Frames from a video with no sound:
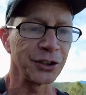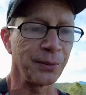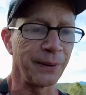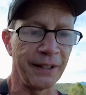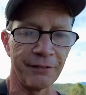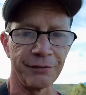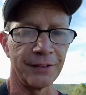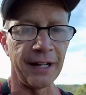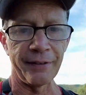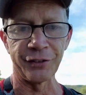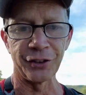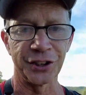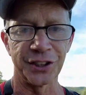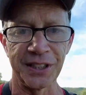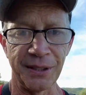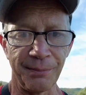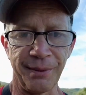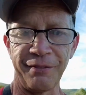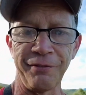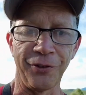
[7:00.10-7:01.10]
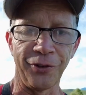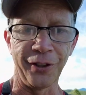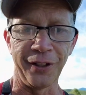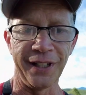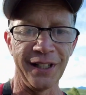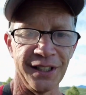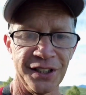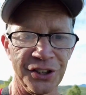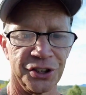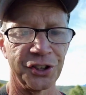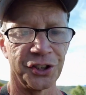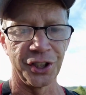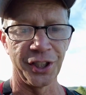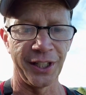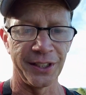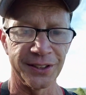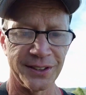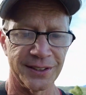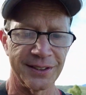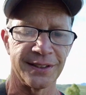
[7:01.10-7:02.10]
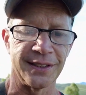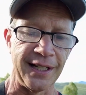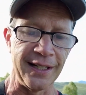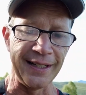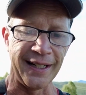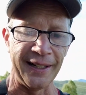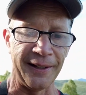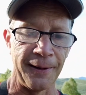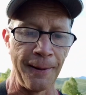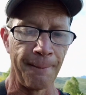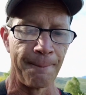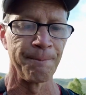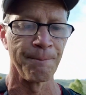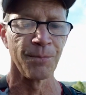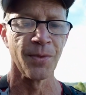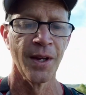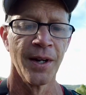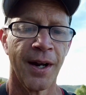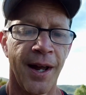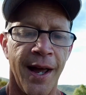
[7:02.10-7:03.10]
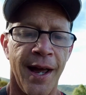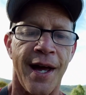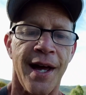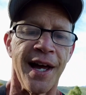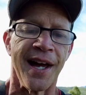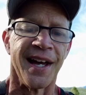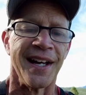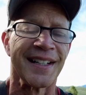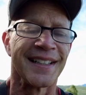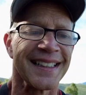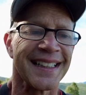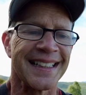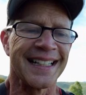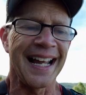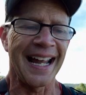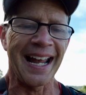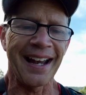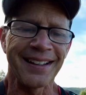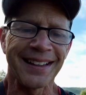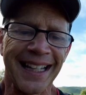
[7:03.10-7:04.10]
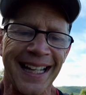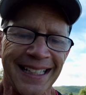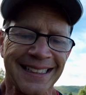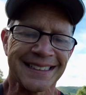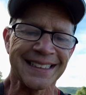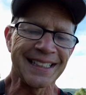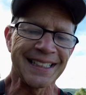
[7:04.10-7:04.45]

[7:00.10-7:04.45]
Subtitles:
we have never seen before. It is just stunning. Today, I'd like to